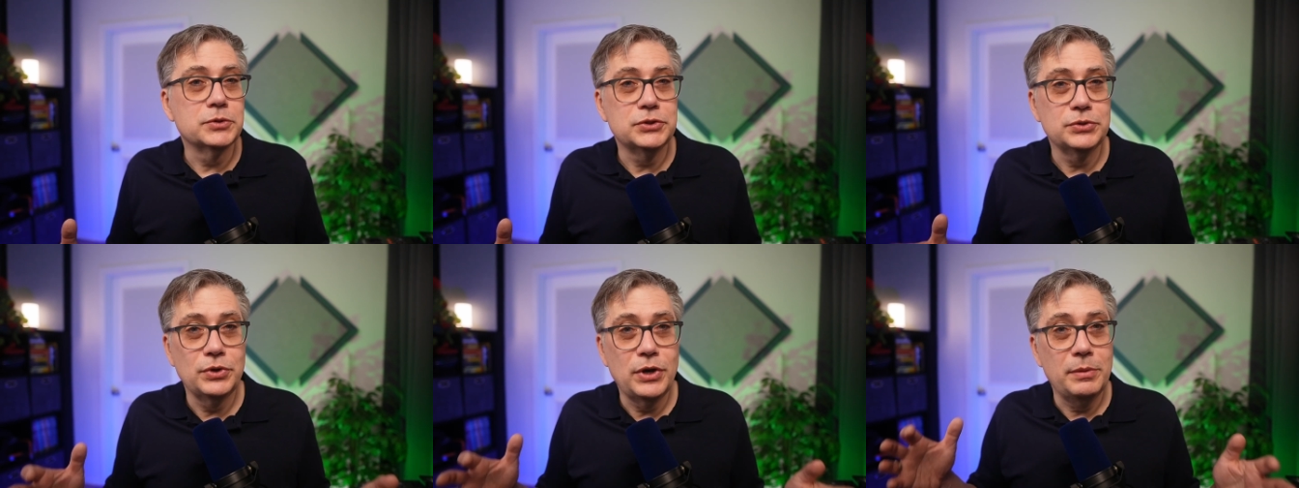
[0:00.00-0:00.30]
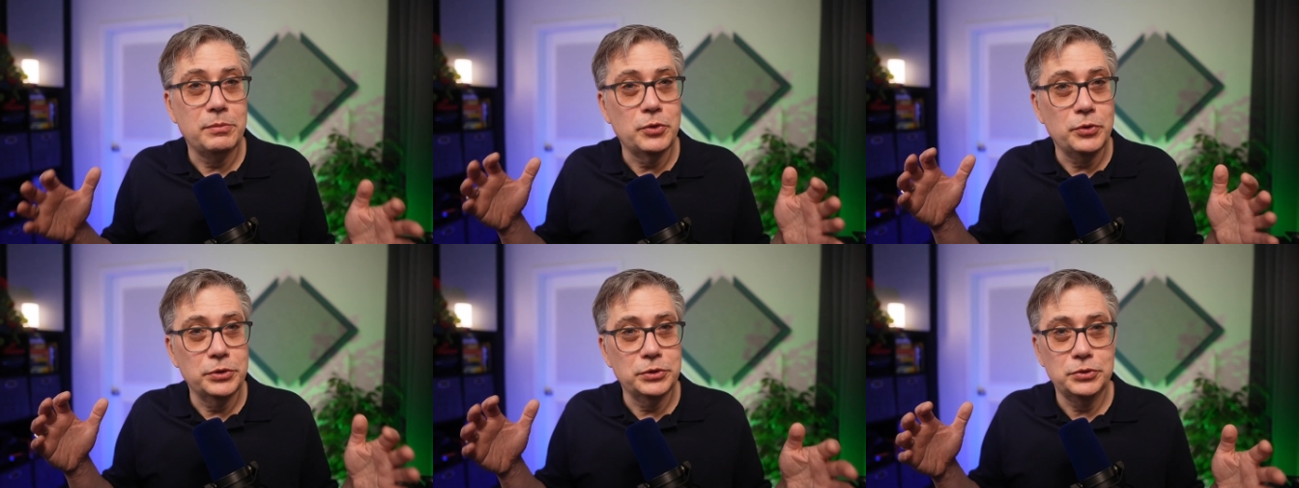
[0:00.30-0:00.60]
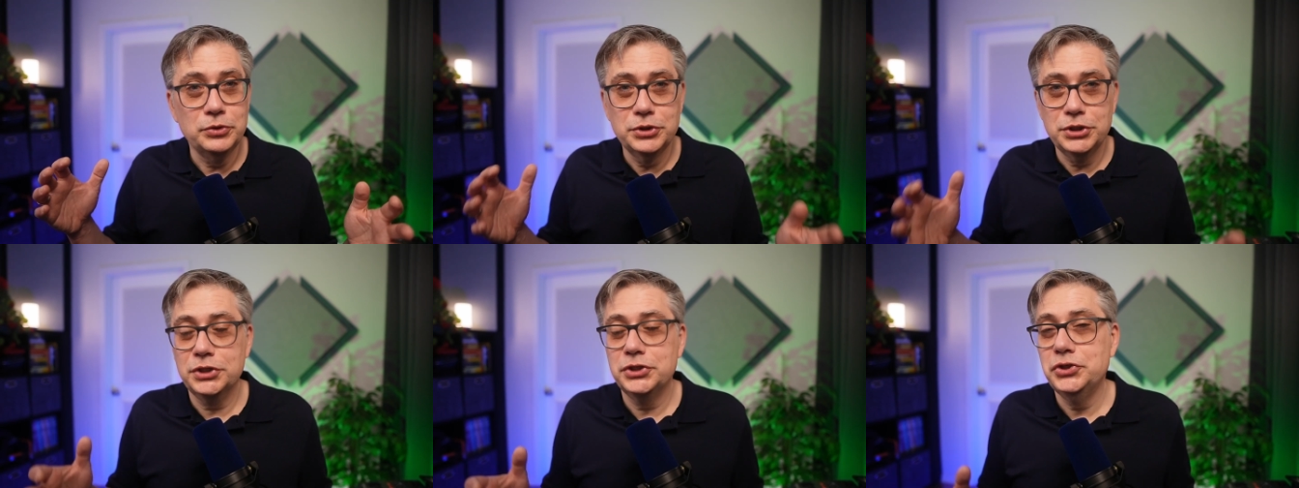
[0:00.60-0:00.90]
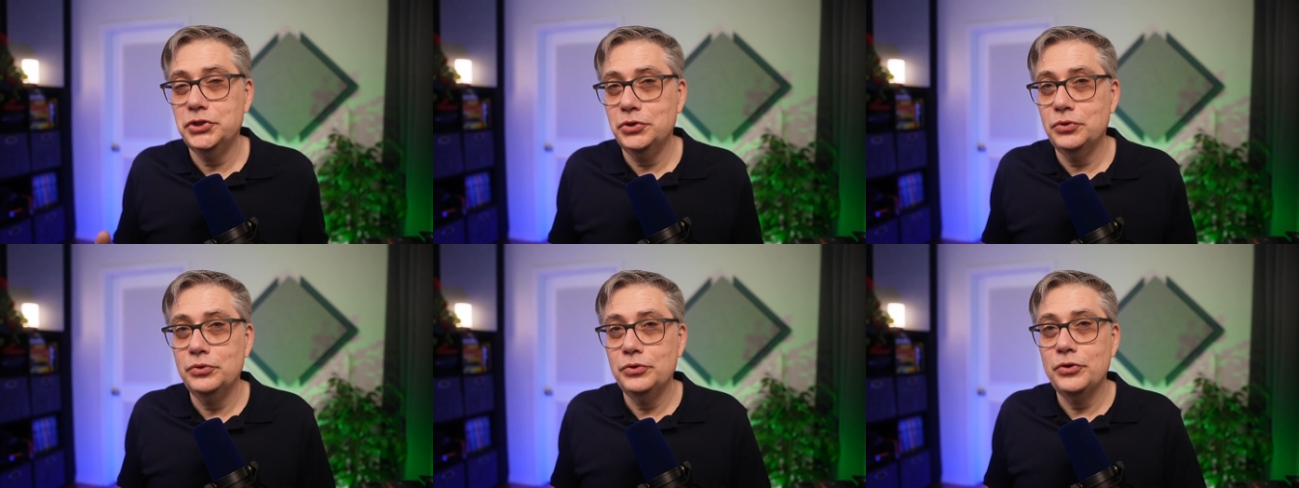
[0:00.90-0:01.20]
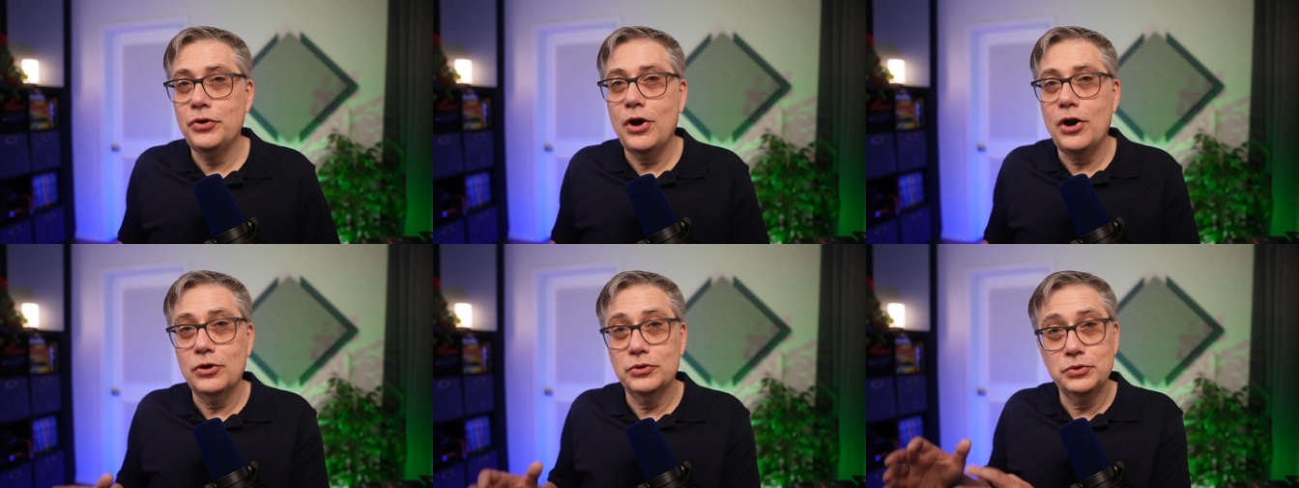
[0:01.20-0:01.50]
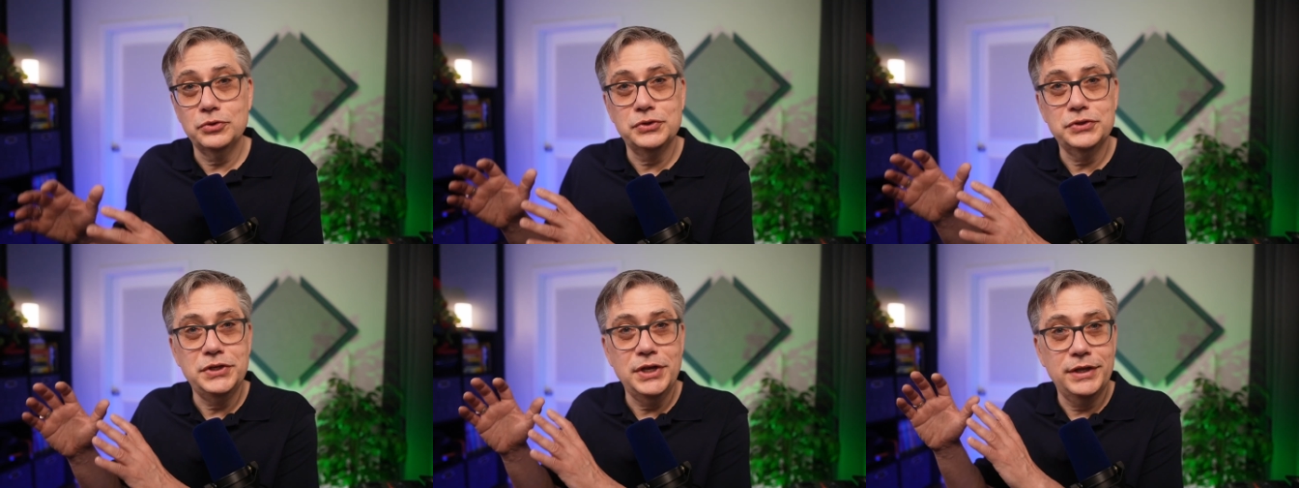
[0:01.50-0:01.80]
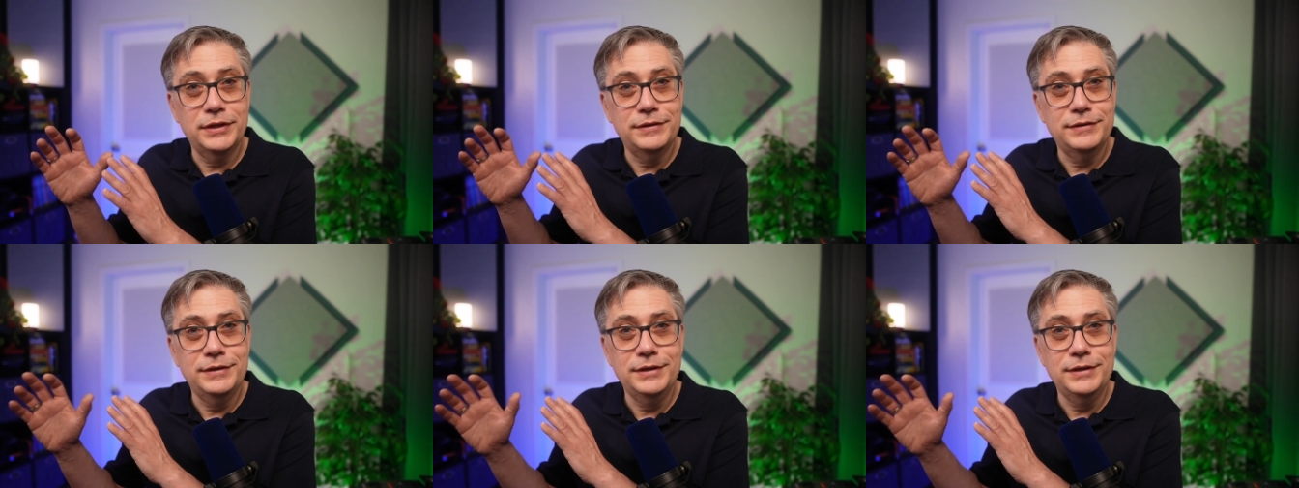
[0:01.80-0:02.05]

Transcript: So I'm going to just show you how to set